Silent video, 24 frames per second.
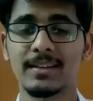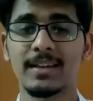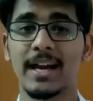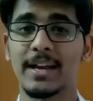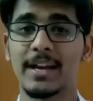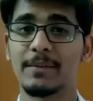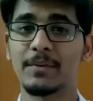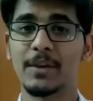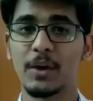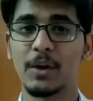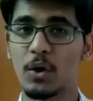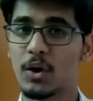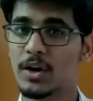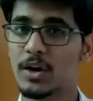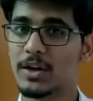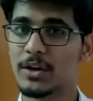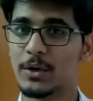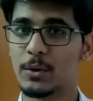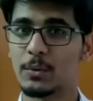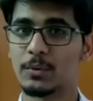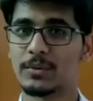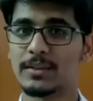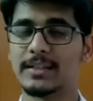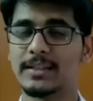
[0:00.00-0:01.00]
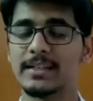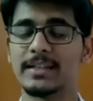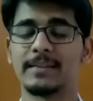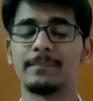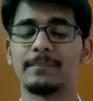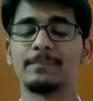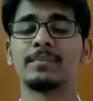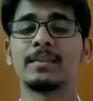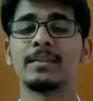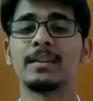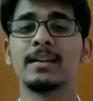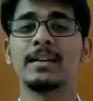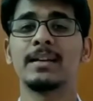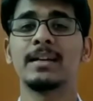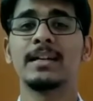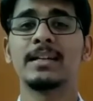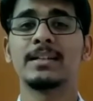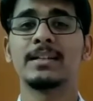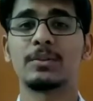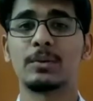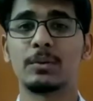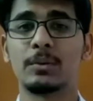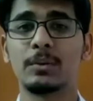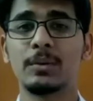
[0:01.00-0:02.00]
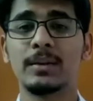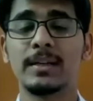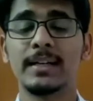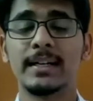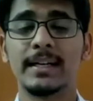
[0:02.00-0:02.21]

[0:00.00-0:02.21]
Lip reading: And we all know that. So